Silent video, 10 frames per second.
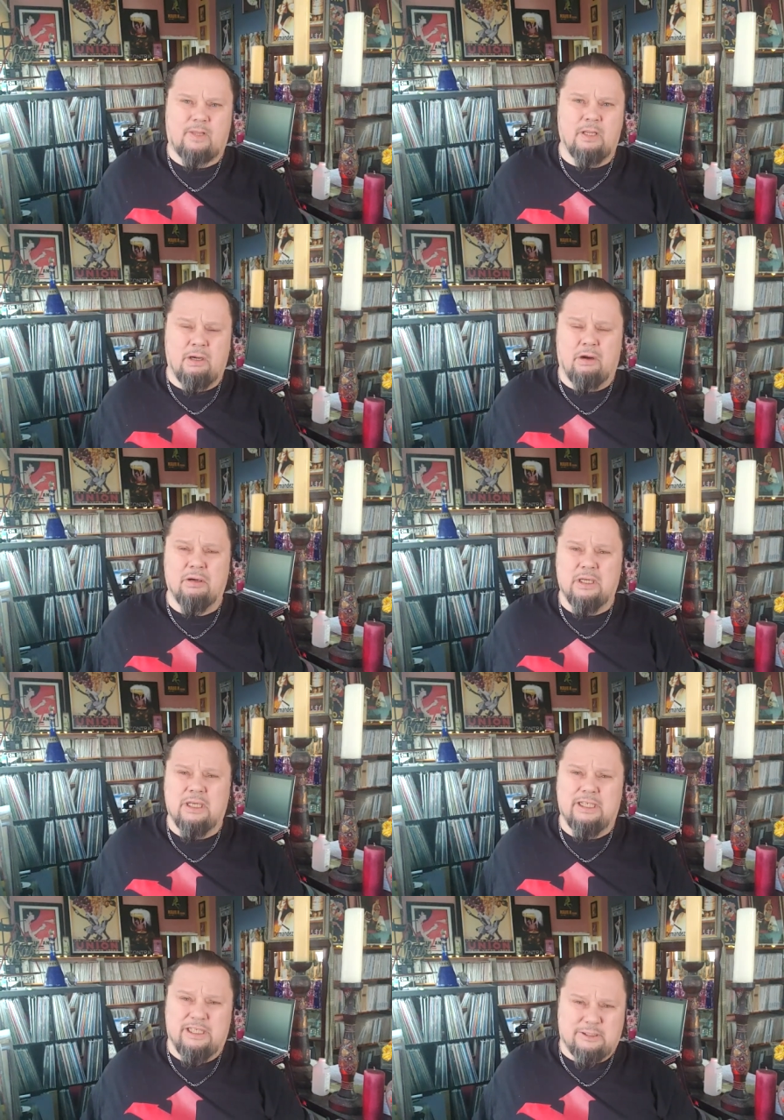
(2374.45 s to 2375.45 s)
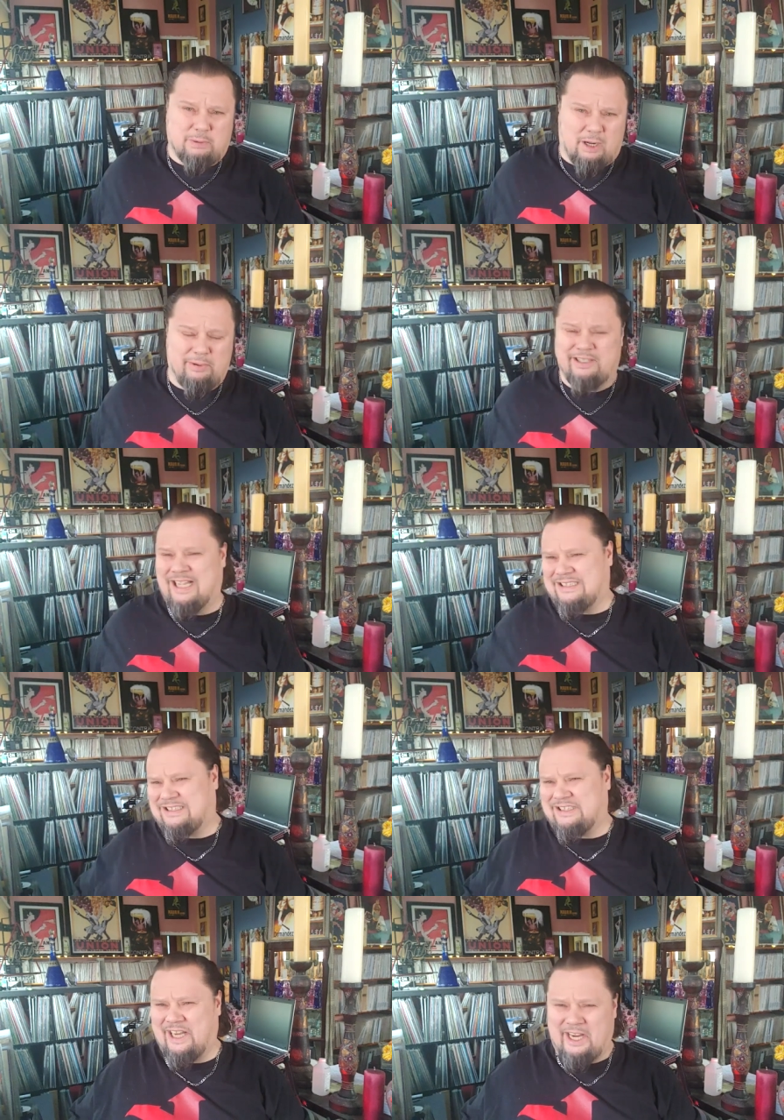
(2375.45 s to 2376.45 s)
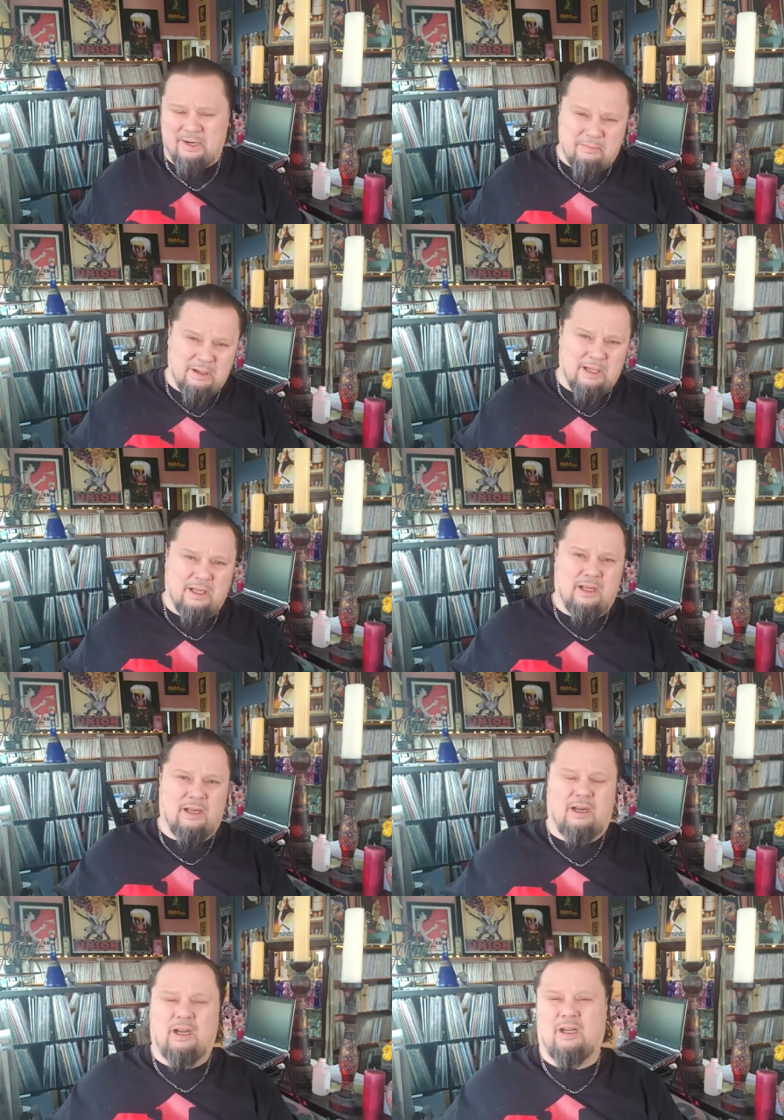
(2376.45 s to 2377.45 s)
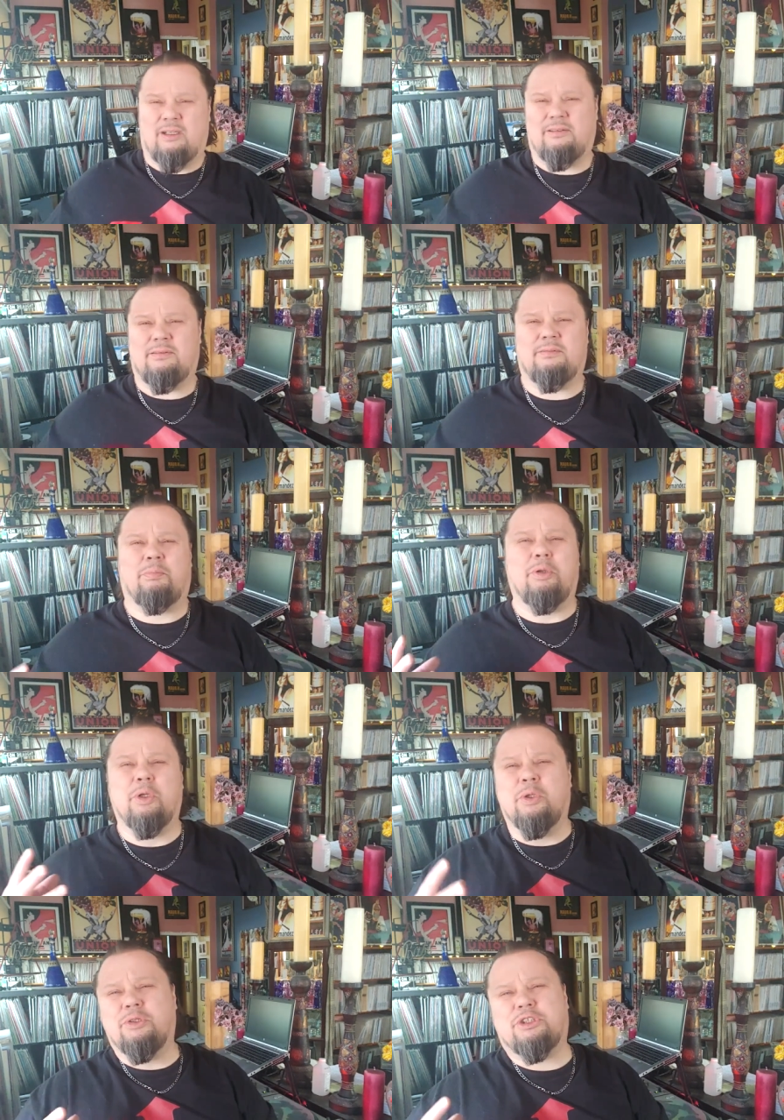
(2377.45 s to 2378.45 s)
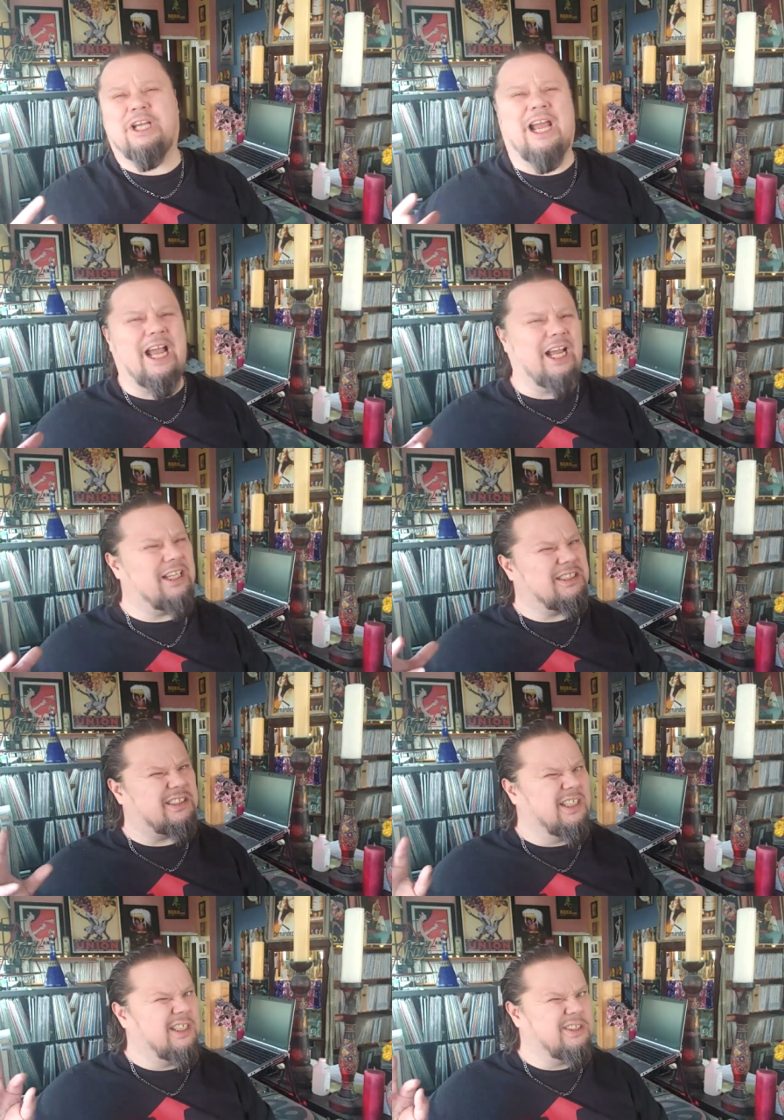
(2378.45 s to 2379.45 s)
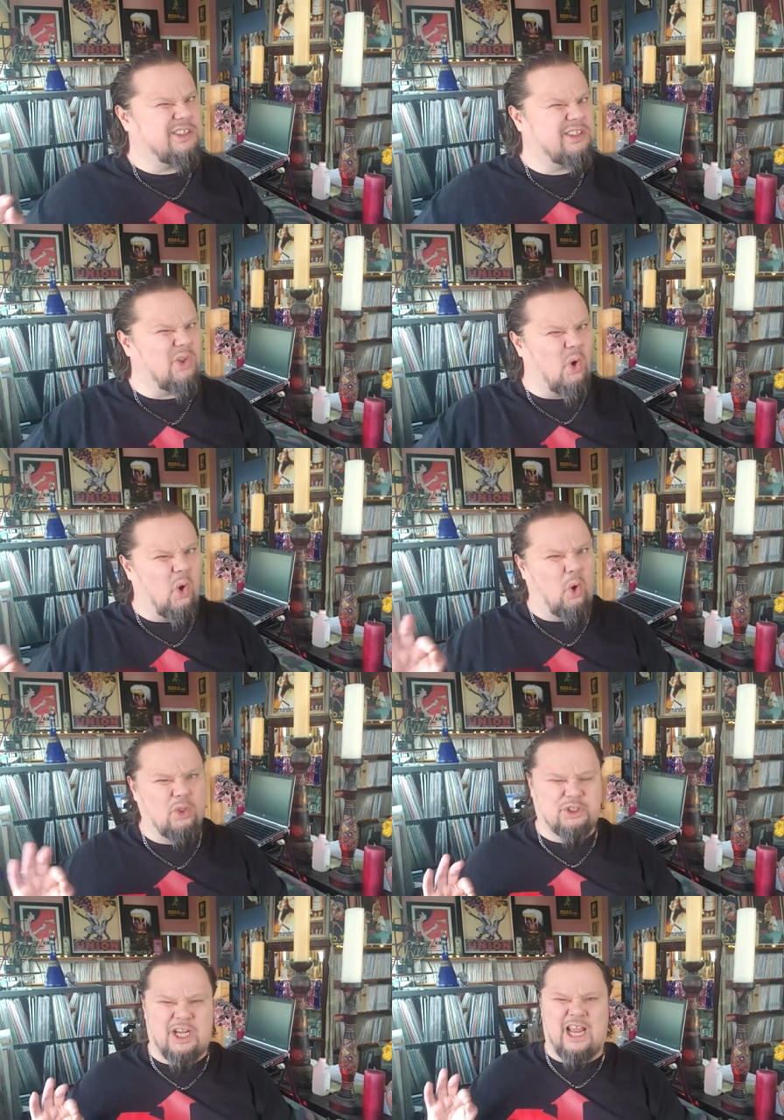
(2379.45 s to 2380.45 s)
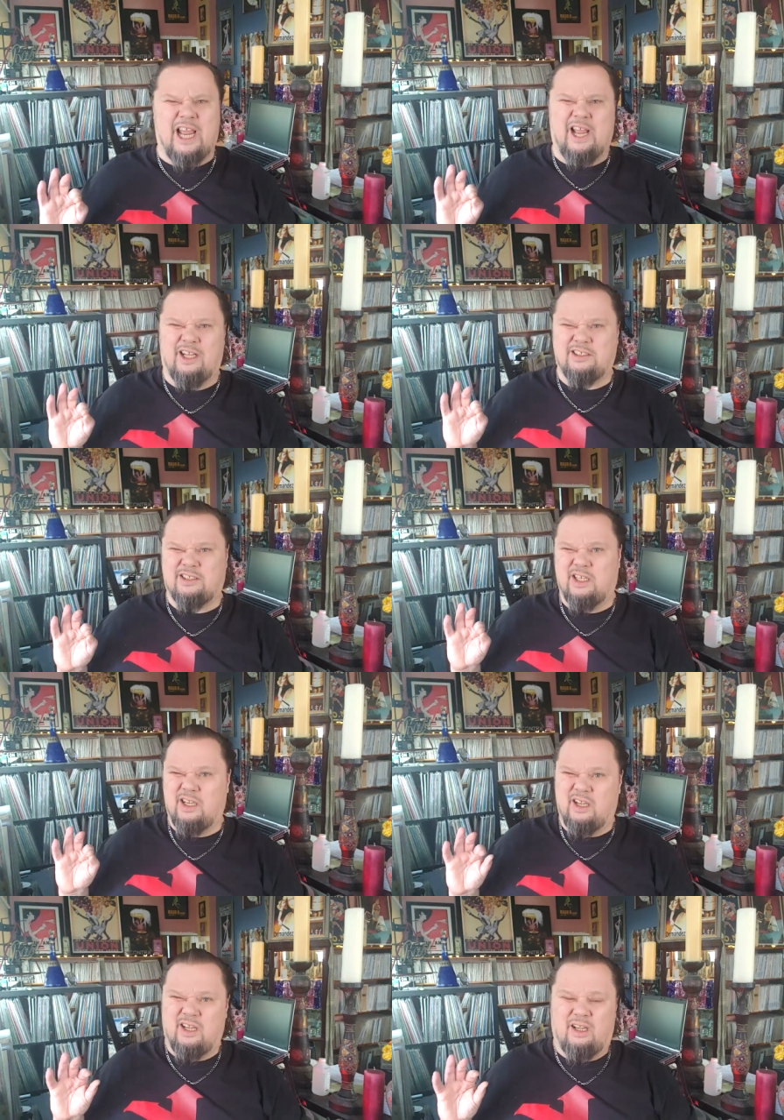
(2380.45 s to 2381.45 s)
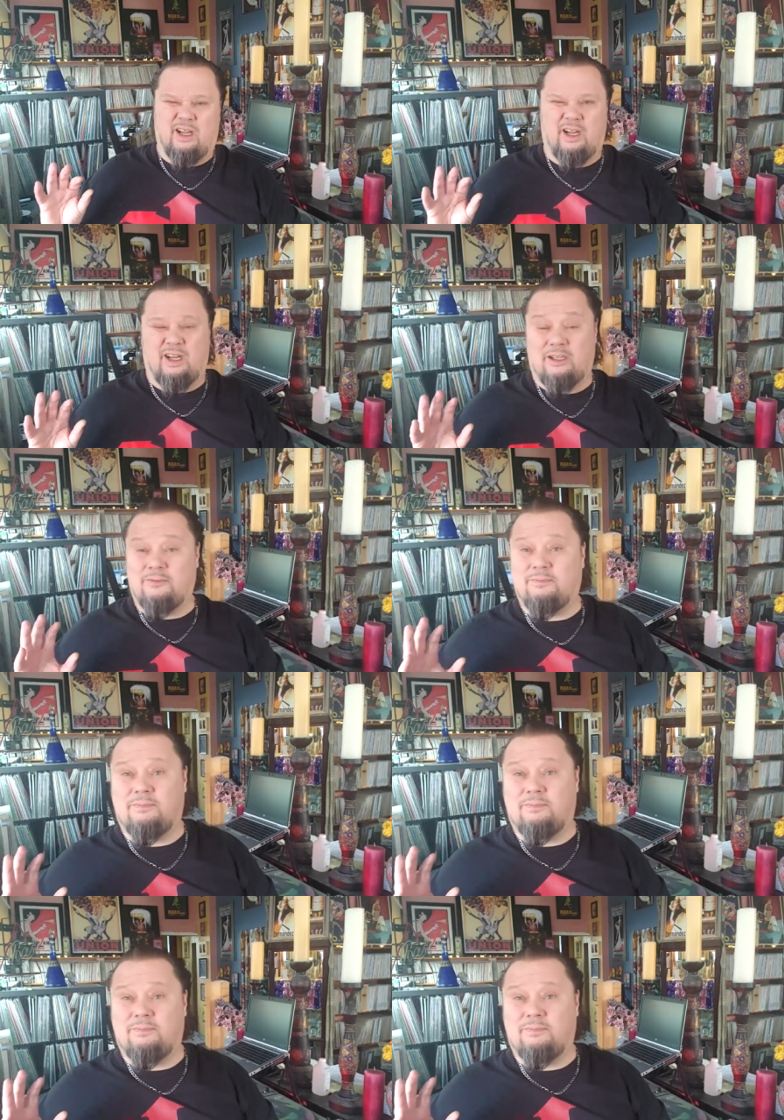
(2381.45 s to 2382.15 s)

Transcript: You know, he's probably in that same uh, blues, jazz, soul jazz, uh,